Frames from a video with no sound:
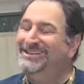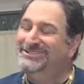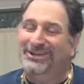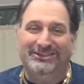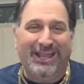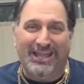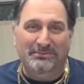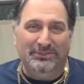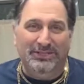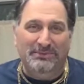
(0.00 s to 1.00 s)
saute
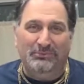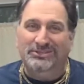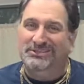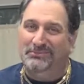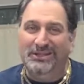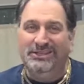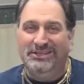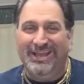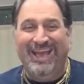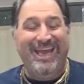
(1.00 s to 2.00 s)
them a little bit with some
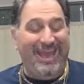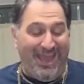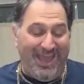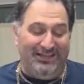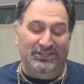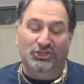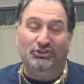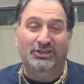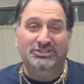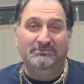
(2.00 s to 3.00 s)
onion, and a little
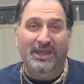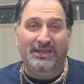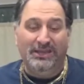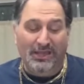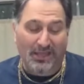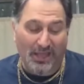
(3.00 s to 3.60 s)
crushed tomato.